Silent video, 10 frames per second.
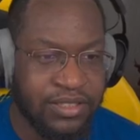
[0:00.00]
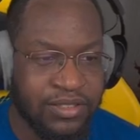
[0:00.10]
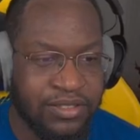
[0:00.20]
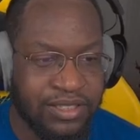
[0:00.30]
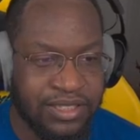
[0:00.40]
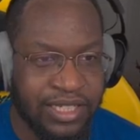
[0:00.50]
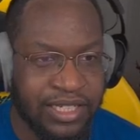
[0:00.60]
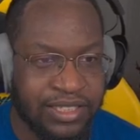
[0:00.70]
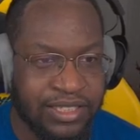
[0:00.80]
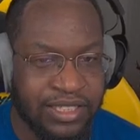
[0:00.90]
Solson
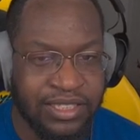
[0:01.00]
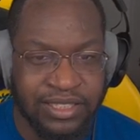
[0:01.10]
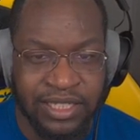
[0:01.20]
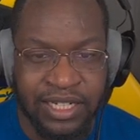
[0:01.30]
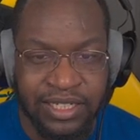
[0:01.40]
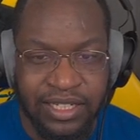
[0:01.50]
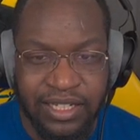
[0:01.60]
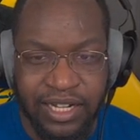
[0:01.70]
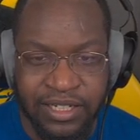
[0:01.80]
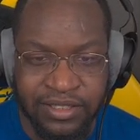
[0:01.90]
Sacks, and he's got,
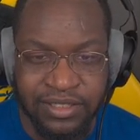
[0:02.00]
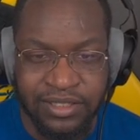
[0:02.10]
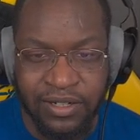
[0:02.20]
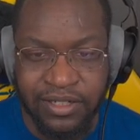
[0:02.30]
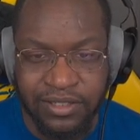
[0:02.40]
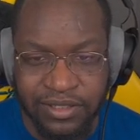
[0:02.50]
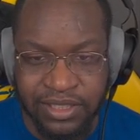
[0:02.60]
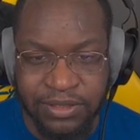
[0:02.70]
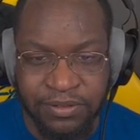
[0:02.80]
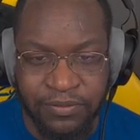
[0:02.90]
after you discard a
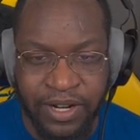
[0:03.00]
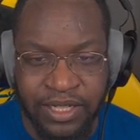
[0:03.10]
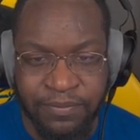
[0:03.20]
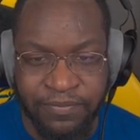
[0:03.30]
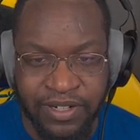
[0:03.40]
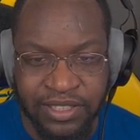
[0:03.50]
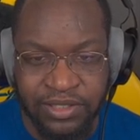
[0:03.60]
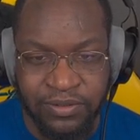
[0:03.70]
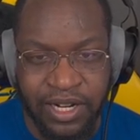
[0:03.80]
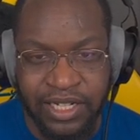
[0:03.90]
card, give a random
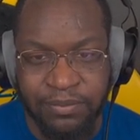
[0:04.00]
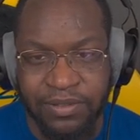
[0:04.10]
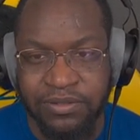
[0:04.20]
friendly dragon